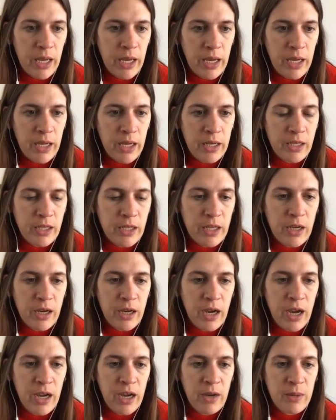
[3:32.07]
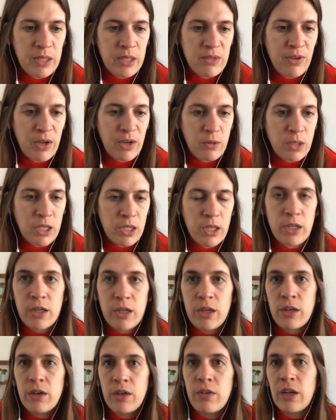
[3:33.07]
And I always found
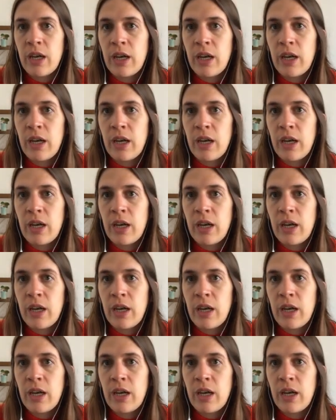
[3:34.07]
the